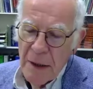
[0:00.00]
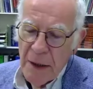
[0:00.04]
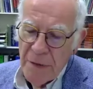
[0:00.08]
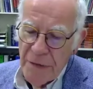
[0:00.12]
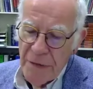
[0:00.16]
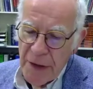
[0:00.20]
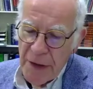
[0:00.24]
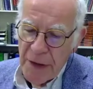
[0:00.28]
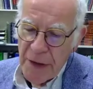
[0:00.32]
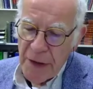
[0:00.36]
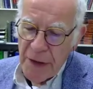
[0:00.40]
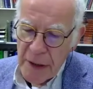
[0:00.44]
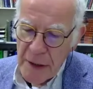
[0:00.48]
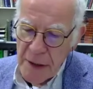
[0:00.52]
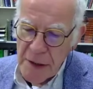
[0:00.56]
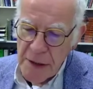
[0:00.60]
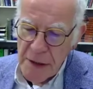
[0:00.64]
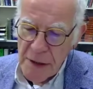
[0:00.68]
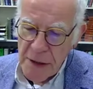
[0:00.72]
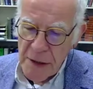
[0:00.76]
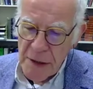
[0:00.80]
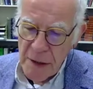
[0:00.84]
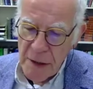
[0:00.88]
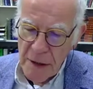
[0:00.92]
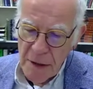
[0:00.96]
I think
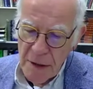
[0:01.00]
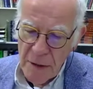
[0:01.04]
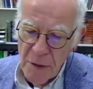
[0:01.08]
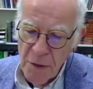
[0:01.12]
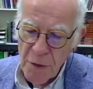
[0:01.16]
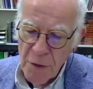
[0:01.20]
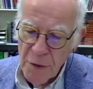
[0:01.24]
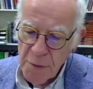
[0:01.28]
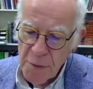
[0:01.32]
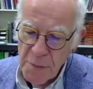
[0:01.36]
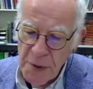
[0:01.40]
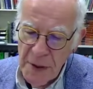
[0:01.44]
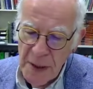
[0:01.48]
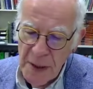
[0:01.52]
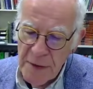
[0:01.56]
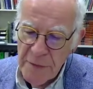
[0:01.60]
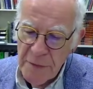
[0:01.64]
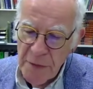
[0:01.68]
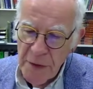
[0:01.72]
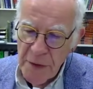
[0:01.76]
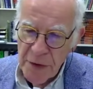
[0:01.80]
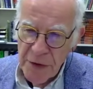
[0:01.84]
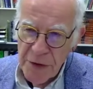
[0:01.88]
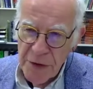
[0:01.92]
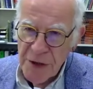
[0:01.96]
it's called
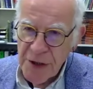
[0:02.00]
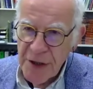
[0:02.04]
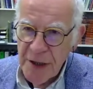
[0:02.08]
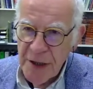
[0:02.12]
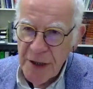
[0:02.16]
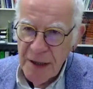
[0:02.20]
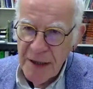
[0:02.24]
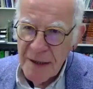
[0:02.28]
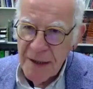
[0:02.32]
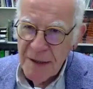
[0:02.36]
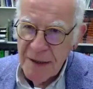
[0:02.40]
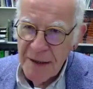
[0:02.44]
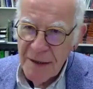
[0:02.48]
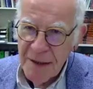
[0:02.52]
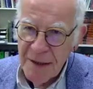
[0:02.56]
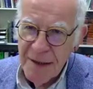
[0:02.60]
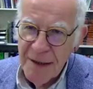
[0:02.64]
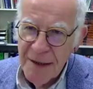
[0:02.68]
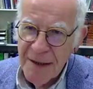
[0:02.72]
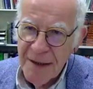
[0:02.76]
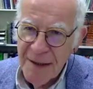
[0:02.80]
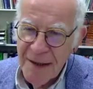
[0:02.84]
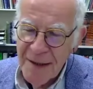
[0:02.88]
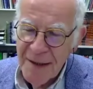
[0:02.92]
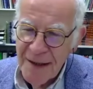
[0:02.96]
brainwash,
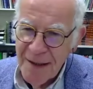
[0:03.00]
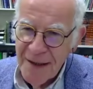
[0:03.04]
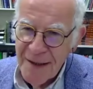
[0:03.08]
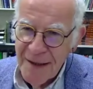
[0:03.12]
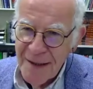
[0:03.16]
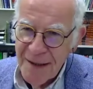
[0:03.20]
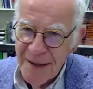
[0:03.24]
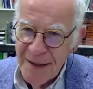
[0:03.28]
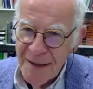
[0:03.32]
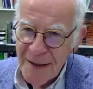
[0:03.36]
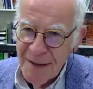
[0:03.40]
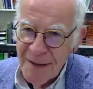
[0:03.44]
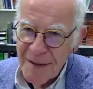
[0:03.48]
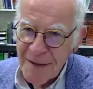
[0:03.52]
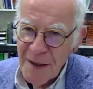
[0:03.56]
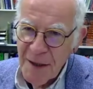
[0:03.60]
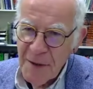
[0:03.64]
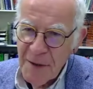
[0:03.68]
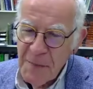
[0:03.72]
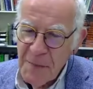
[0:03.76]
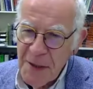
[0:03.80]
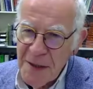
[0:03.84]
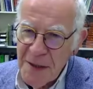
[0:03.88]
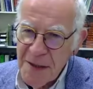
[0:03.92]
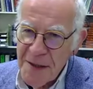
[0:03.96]
and
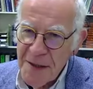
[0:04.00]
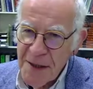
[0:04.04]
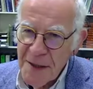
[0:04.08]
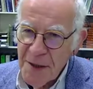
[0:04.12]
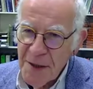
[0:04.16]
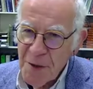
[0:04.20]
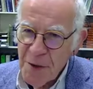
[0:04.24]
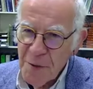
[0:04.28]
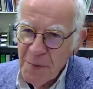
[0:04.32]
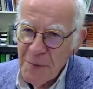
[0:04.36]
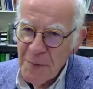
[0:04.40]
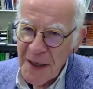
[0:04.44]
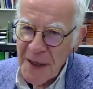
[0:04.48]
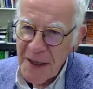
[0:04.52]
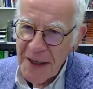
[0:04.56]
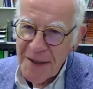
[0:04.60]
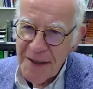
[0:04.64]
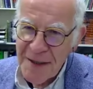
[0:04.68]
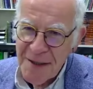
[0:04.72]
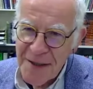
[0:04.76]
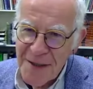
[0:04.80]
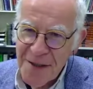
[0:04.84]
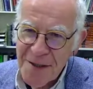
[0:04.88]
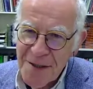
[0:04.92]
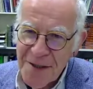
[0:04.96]
that means that your
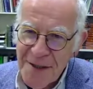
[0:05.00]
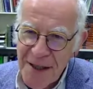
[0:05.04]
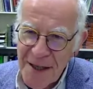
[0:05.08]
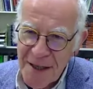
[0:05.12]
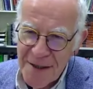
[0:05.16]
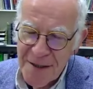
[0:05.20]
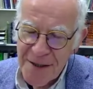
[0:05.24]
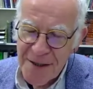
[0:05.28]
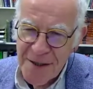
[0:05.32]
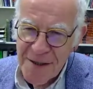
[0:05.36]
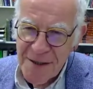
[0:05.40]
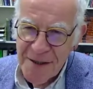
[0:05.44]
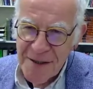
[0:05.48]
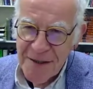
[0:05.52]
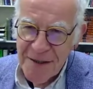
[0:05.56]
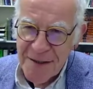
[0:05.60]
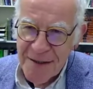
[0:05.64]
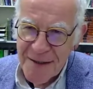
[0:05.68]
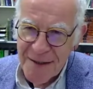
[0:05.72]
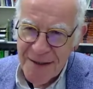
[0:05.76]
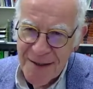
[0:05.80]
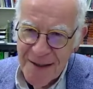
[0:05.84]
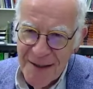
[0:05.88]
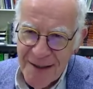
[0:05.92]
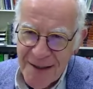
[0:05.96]
brain is changed,
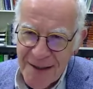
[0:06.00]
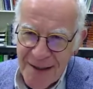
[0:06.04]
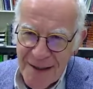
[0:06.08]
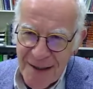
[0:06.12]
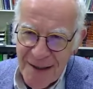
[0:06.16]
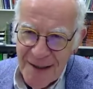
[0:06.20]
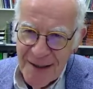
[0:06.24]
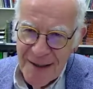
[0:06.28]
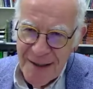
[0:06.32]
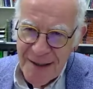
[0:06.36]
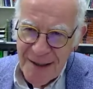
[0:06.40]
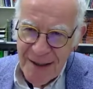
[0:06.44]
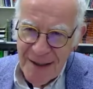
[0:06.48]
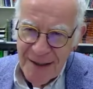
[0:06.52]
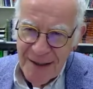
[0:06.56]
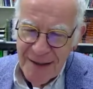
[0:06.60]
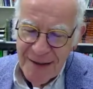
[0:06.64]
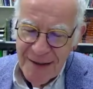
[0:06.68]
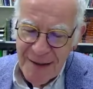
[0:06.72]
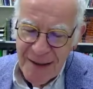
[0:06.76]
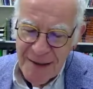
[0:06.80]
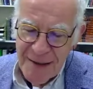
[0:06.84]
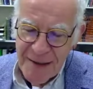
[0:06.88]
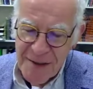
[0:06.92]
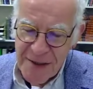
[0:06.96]

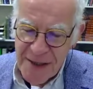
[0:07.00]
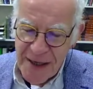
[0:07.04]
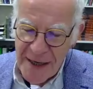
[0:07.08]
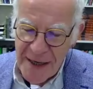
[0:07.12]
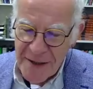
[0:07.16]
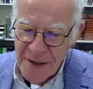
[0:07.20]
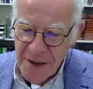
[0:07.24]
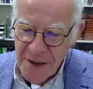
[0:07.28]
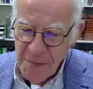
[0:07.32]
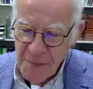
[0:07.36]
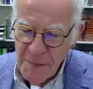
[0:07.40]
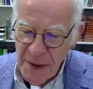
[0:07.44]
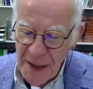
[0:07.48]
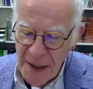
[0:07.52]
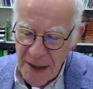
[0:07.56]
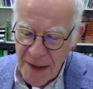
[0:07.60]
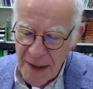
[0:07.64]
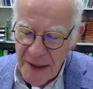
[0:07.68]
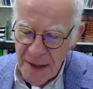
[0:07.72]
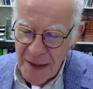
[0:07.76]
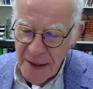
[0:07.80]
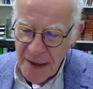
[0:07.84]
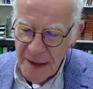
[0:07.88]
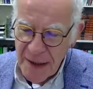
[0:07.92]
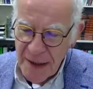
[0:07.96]
and it's changed by
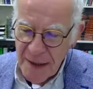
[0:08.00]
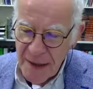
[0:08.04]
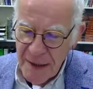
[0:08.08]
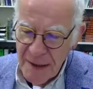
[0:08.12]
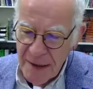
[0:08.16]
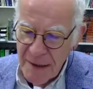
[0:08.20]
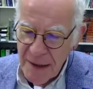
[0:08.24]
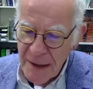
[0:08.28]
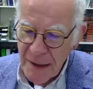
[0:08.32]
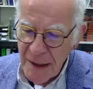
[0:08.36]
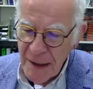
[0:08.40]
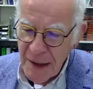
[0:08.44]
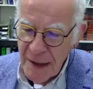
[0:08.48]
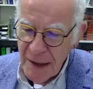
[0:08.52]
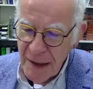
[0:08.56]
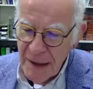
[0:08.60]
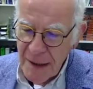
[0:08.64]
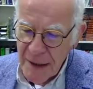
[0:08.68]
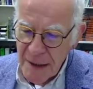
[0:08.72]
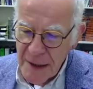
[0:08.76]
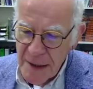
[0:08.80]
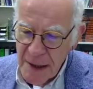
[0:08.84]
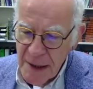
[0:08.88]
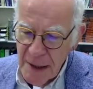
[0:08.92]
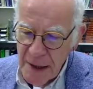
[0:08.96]
the
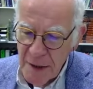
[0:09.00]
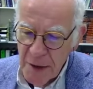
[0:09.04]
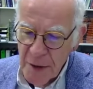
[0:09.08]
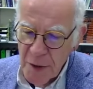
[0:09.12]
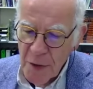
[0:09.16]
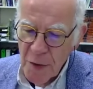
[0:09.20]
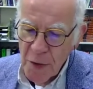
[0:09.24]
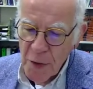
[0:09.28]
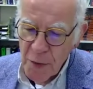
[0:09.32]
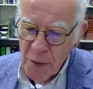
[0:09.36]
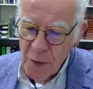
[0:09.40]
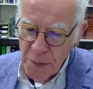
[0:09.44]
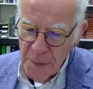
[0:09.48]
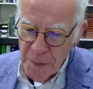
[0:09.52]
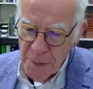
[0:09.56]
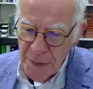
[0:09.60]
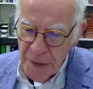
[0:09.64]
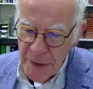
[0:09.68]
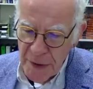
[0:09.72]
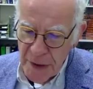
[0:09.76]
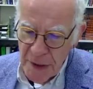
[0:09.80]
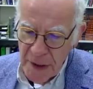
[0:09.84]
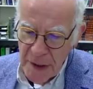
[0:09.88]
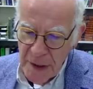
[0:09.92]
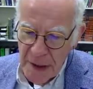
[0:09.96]
leaders and the group
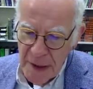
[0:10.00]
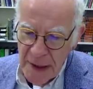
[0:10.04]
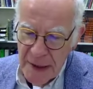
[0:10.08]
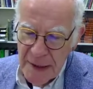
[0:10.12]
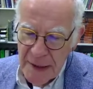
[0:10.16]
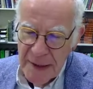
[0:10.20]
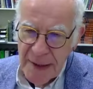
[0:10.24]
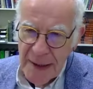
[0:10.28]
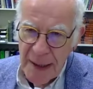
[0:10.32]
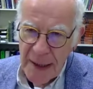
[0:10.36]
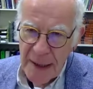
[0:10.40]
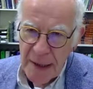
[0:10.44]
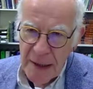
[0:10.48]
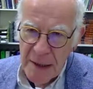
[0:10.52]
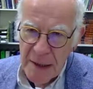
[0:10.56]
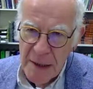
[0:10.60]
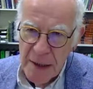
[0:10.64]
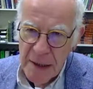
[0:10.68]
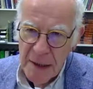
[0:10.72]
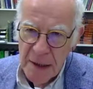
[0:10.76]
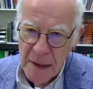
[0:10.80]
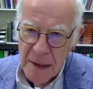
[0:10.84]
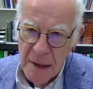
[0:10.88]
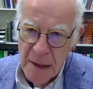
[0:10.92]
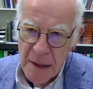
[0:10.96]

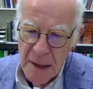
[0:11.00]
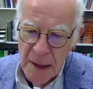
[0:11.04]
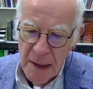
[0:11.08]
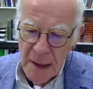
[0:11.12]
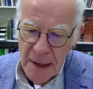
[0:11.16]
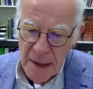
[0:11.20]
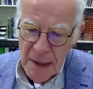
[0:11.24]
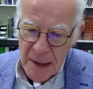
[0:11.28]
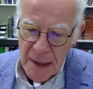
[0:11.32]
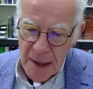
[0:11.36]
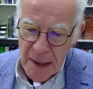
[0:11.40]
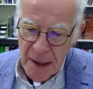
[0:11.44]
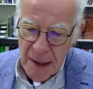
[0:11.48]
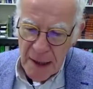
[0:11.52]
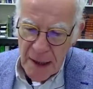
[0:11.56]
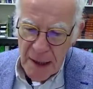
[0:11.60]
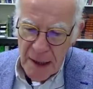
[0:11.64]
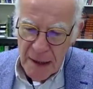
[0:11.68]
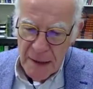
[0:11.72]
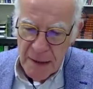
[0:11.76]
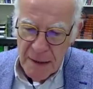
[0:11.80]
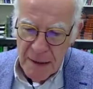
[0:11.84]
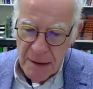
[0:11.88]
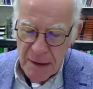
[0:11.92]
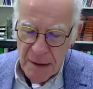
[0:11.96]
interaction.
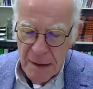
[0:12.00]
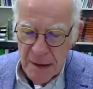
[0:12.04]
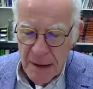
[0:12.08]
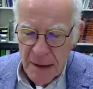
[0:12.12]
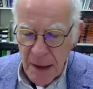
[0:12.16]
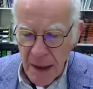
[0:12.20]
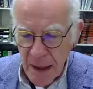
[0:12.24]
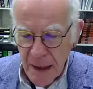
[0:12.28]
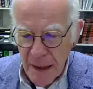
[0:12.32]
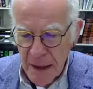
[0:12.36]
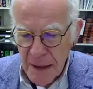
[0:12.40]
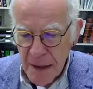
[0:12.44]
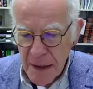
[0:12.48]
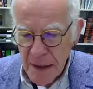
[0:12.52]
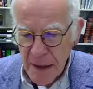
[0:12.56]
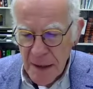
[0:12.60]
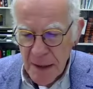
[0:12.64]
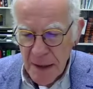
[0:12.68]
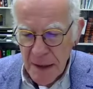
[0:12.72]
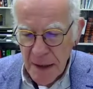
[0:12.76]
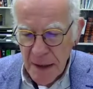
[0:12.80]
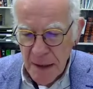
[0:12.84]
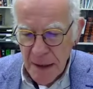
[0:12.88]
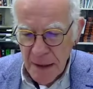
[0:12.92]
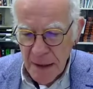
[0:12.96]
And yeah,
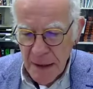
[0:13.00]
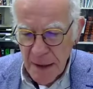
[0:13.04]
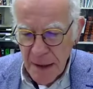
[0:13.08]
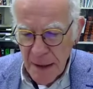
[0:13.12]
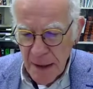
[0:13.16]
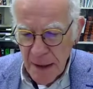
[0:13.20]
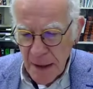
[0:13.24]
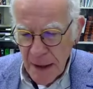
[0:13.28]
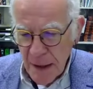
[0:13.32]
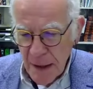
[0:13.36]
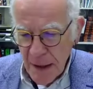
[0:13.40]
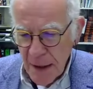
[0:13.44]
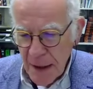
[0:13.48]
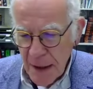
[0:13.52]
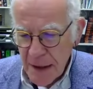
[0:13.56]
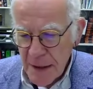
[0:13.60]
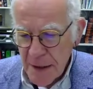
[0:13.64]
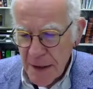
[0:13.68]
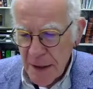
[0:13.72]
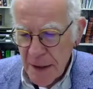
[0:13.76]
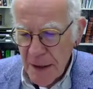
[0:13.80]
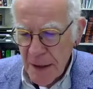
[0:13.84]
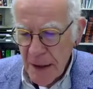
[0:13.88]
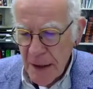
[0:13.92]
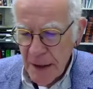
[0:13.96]
it's a
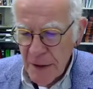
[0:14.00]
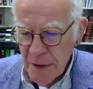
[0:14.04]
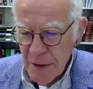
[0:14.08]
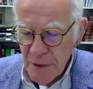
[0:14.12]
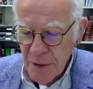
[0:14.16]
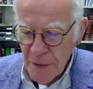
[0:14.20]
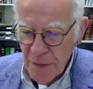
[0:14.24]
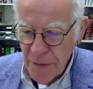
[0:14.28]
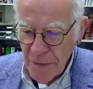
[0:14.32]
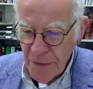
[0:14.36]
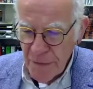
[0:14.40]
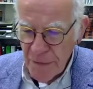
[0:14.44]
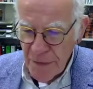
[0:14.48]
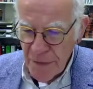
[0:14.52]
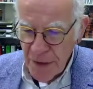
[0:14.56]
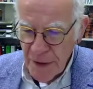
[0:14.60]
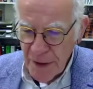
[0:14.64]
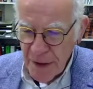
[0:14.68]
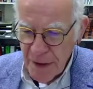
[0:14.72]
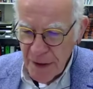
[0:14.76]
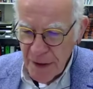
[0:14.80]
kind of